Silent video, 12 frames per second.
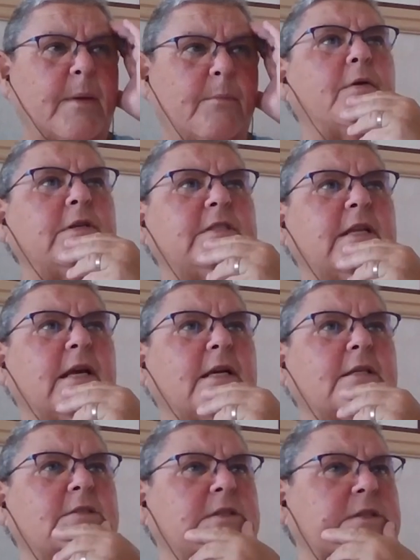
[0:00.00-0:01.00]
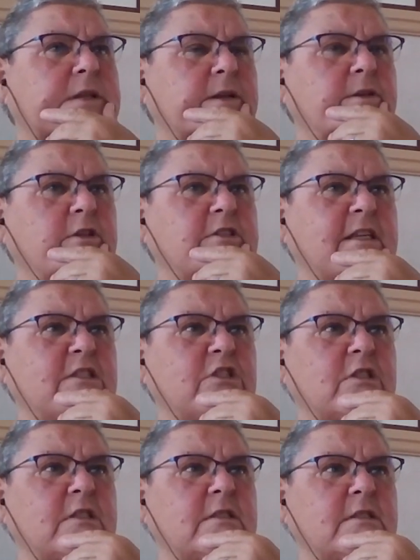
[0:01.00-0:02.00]
Paris next, and then Los
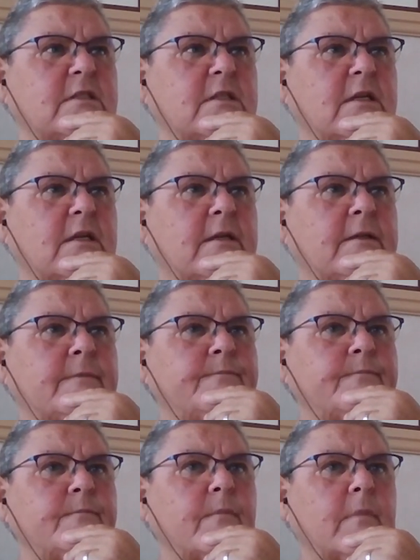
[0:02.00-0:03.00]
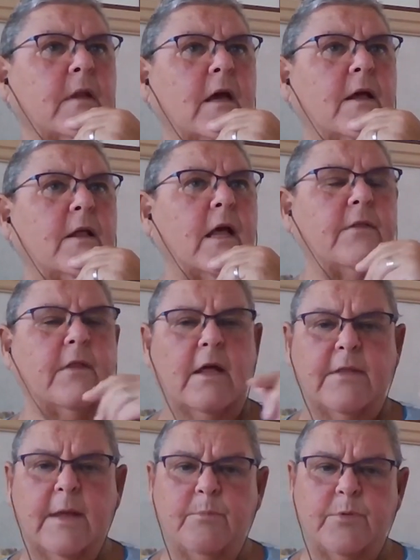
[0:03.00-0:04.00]
Angeles, and then Brisbane.
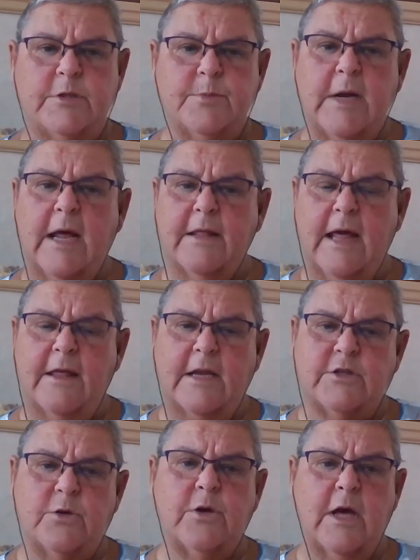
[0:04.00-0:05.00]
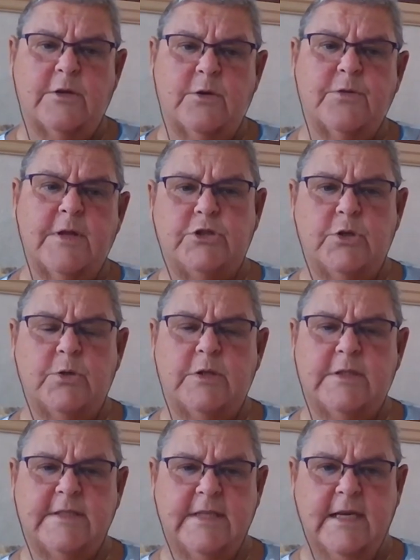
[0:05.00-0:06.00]
I do think there's perhaps an
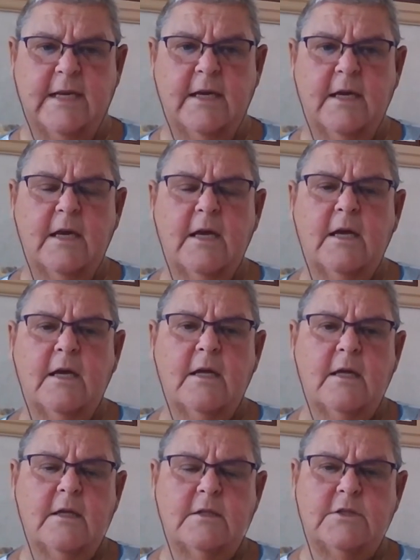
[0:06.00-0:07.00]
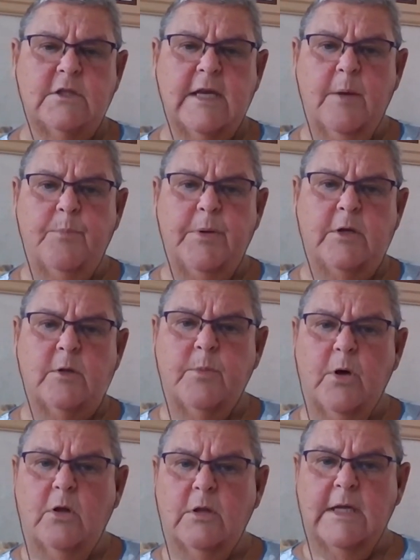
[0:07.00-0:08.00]
opportunity to get people
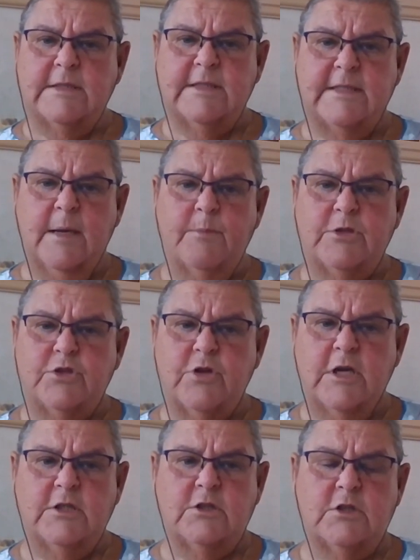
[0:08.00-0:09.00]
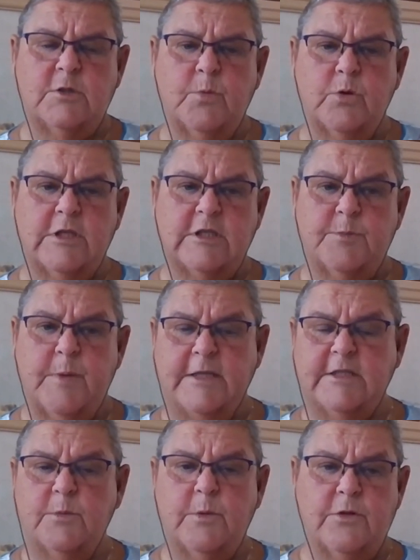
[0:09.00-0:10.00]
as a demonstration sport, especially with the growth
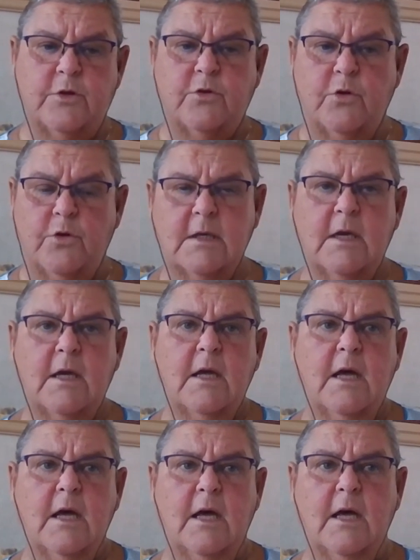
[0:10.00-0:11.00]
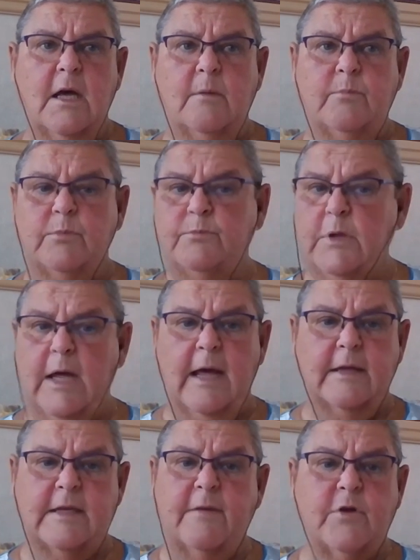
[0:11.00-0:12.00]
in the US. I've got to
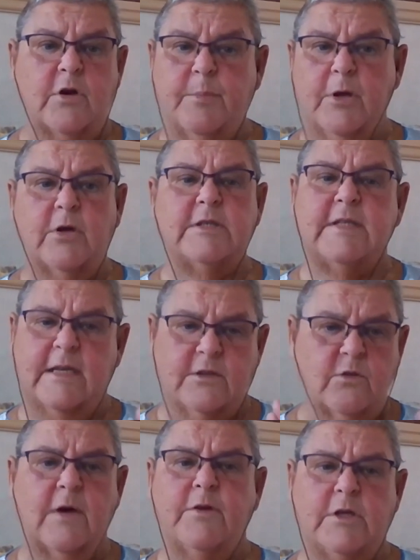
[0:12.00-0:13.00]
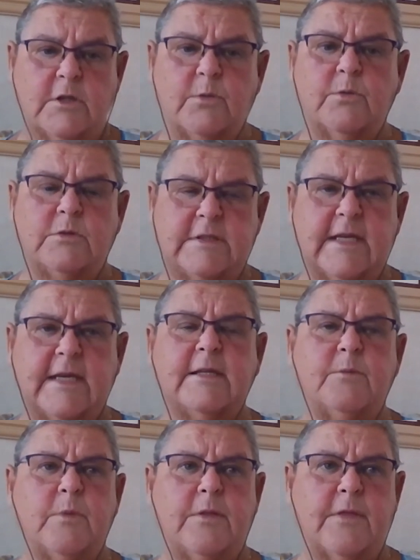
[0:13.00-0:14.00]
be honest, I don't have clues dealing with
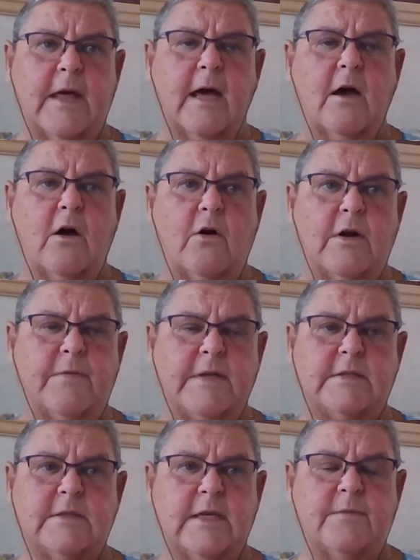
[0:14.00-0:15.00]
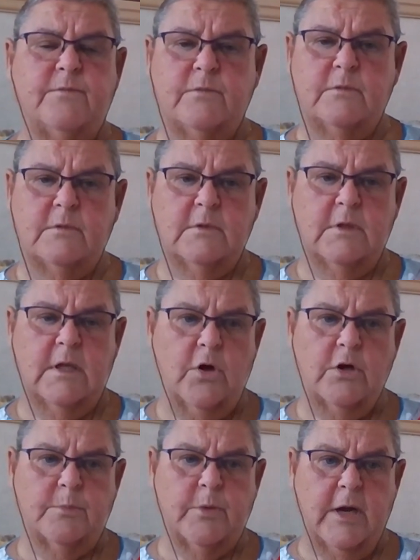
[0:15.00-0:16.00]
that, or if it's even a
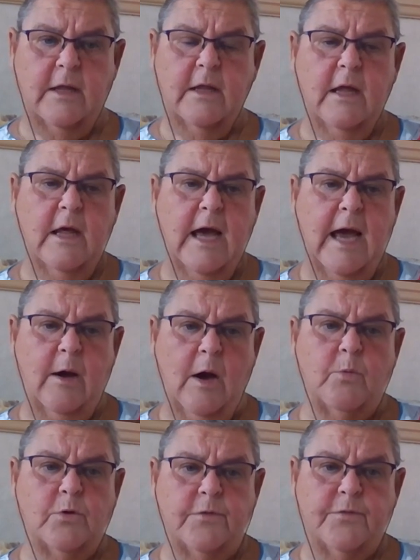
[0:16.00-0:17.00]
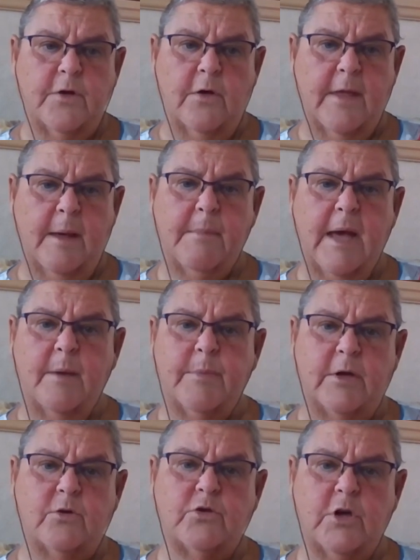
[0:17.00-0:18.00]
thought. But I would have thought that might be a
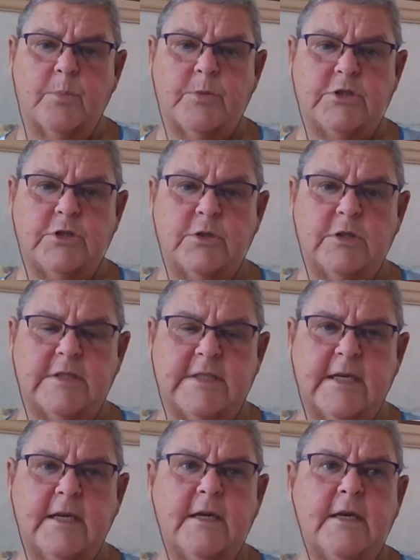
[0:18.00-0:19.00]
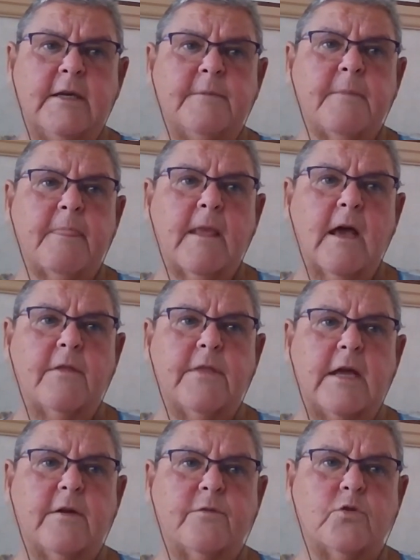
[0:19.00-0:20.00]
good opportunity. And then, of
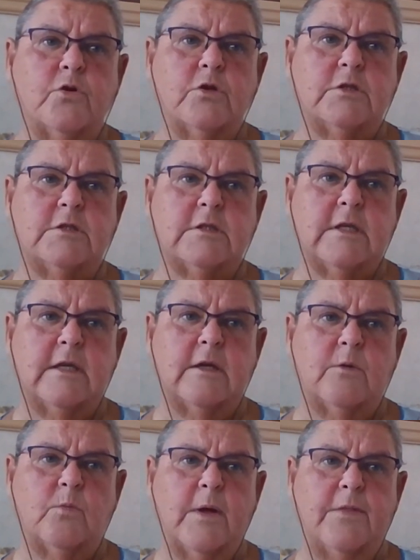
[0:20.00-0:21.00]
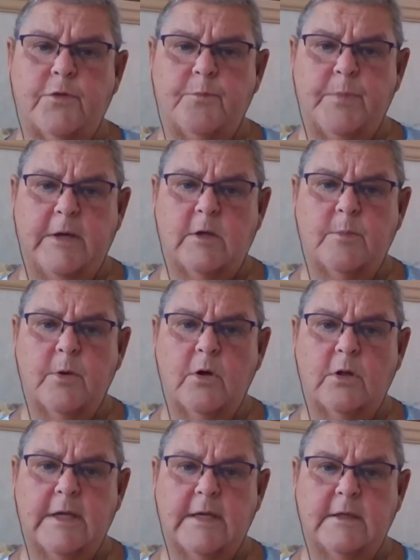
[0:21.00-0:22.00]
course, with the growth of
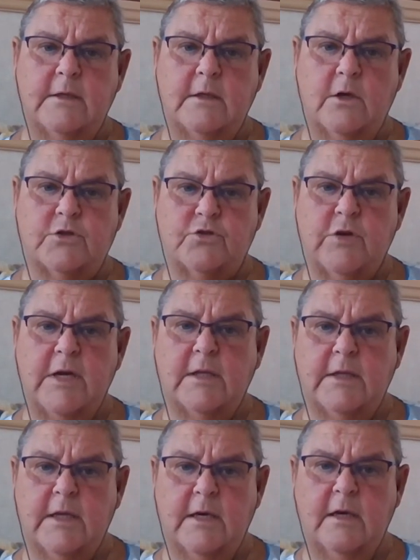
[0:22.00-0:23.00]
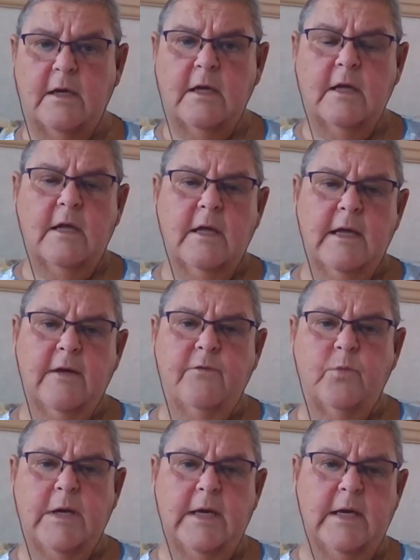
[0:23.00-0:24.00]
pickleball in Australia, if
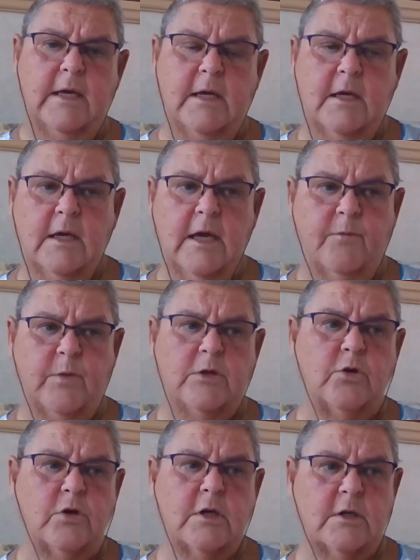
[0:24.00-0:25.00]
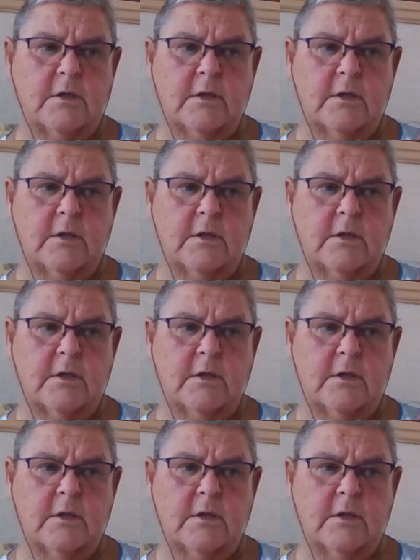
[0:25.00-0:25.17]
we look at